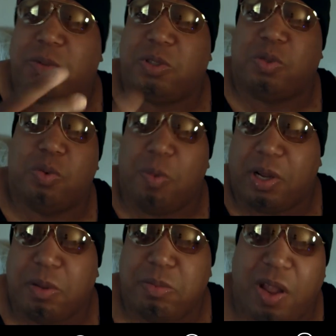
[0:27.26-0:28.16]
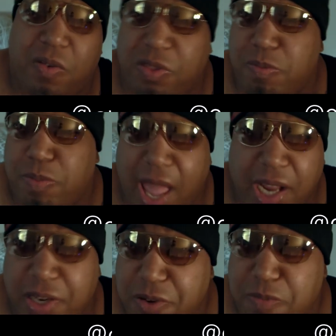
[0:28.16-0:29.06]
Mr. Wormack. I'm definitely
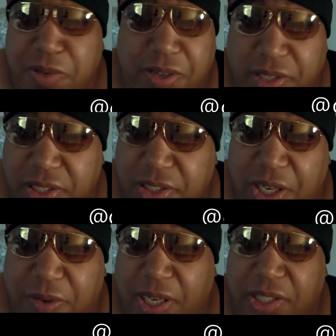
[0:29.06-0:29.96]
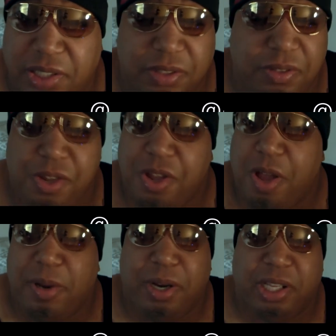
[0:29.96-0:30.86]
back in the building. You know what I do.
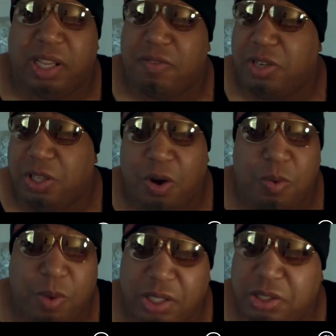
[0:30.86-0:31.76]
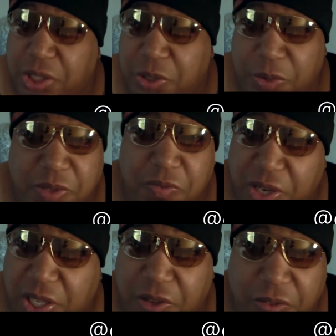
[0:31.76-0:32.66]
I'm here to give you the old one-two with the
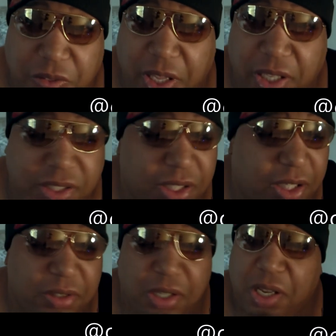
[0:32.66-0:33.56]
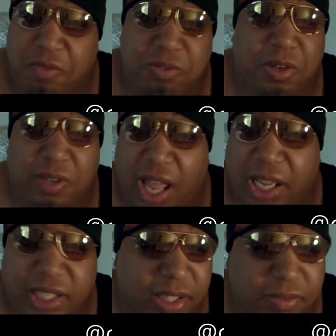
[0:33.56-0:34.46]
video thing. So if you don't
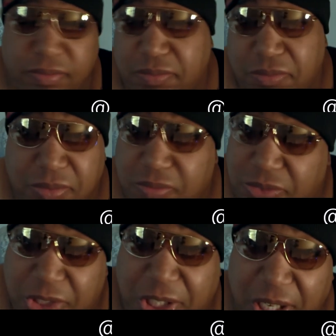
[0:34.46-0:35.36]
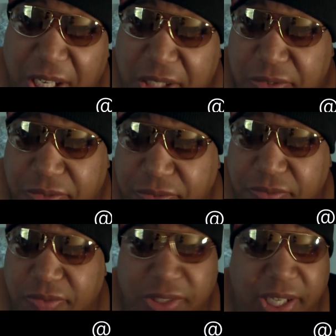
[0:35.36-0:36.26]
like it, you can leave.
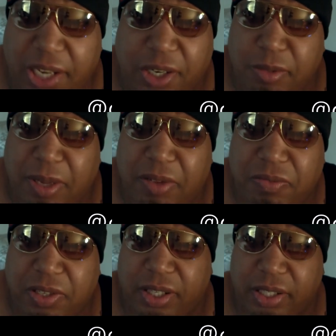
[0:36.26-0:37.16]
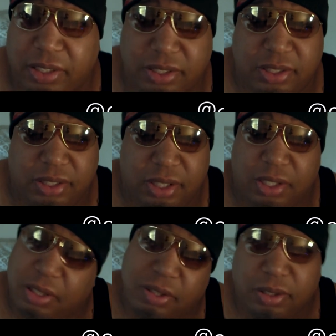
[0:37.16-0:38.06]
You ain't hurt my feelings.
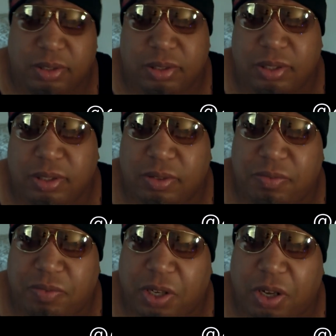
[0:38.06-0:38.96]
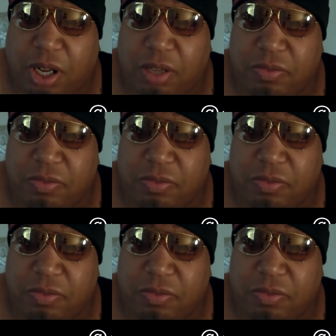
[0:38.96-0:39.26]
Fuck off.